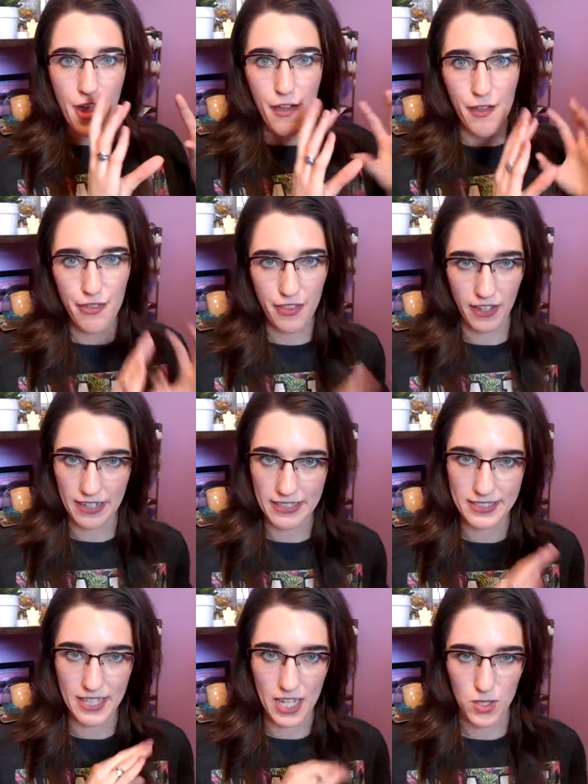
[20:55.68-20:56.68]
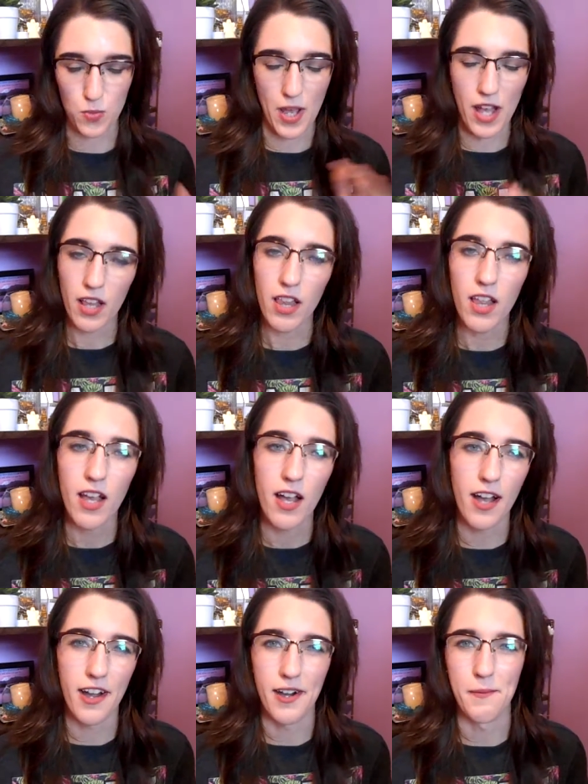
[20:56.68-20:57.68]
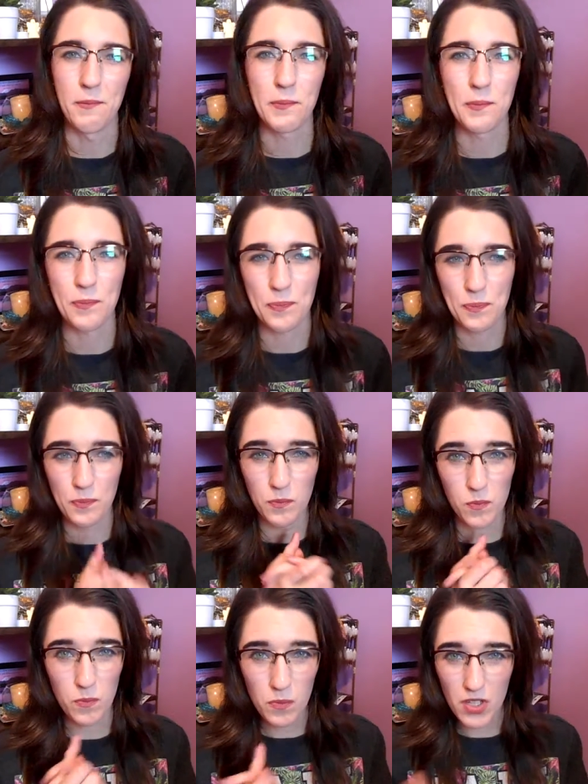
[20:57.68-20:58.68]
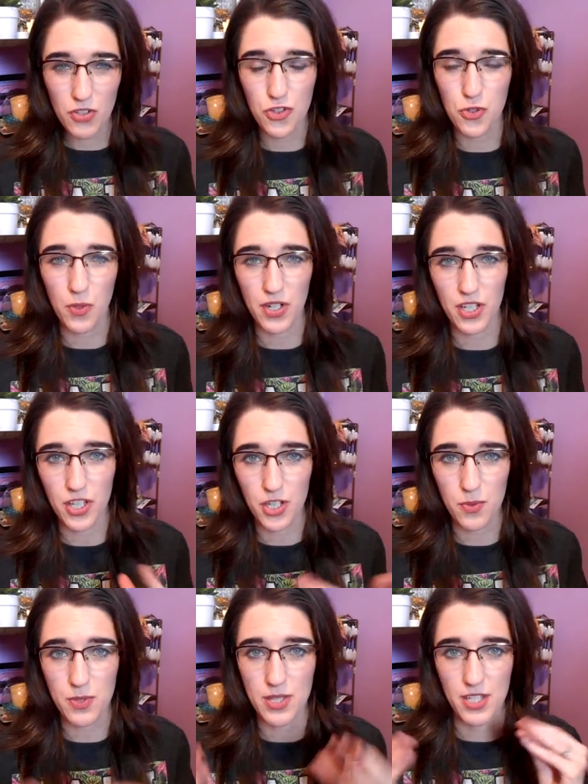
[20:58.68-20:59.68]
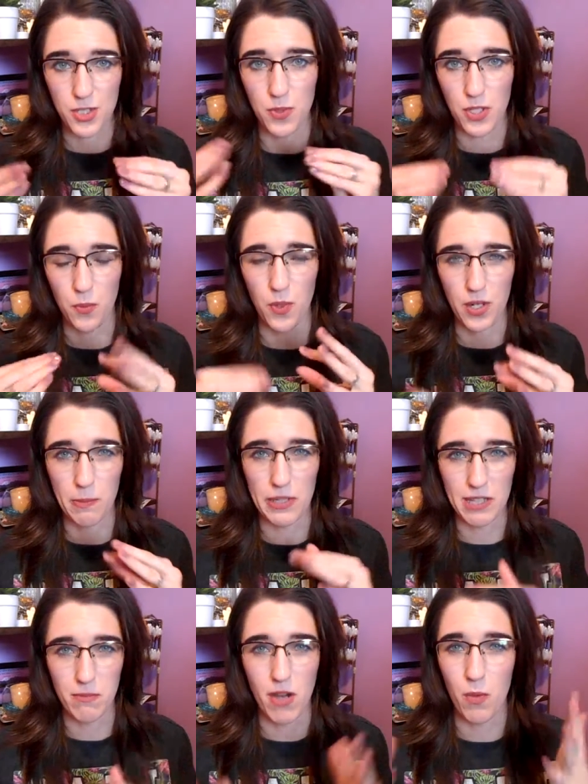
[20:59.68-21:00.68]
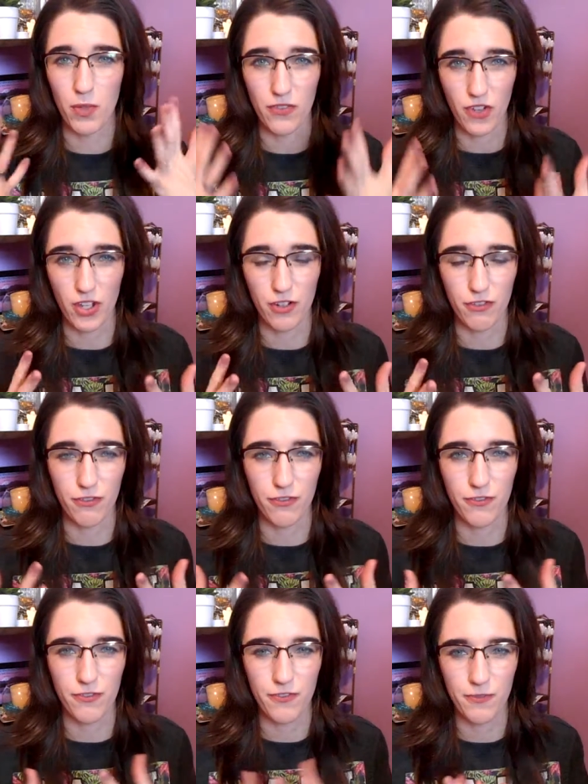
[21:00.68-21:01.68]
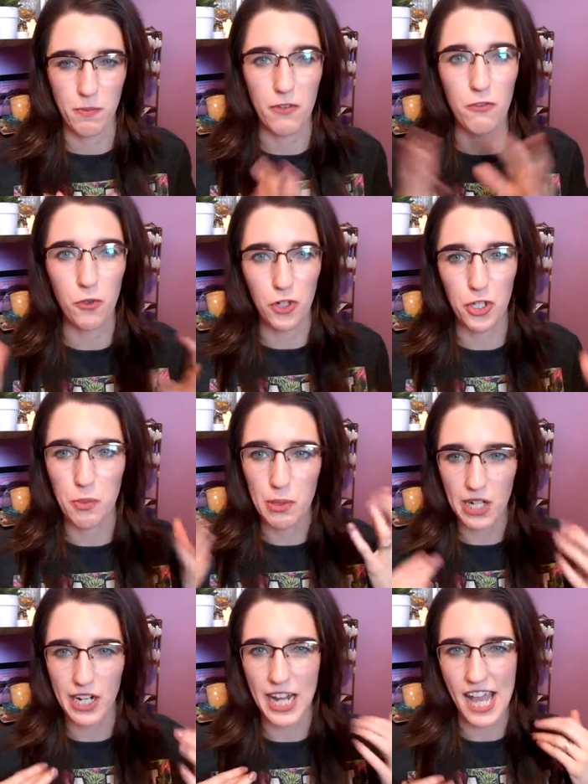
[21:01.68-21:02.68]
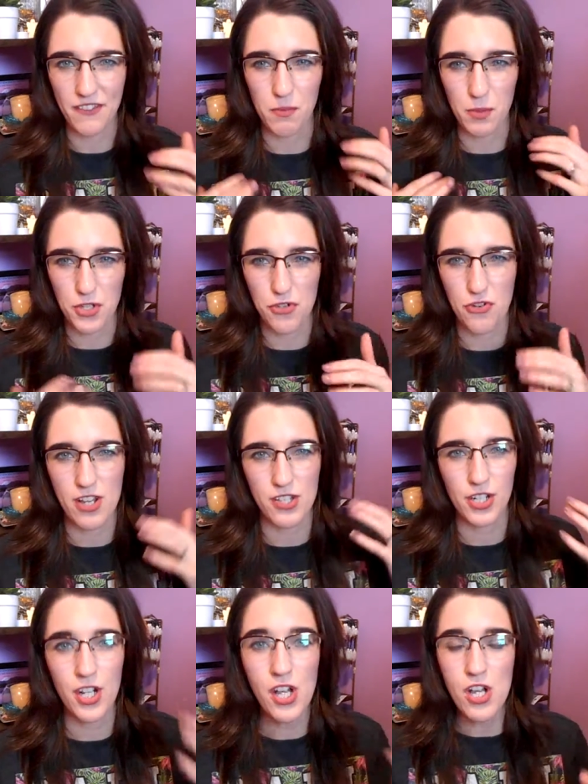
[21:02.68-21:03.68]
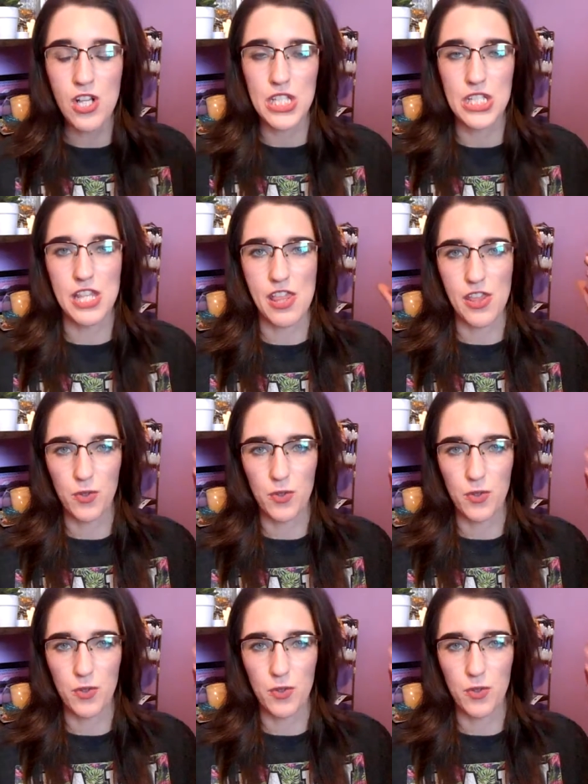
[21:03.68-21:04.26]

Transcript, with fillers: things as well um, that you want to use. This is when you want to put them on when you've got your before you put on a heavy moisturizer so that they're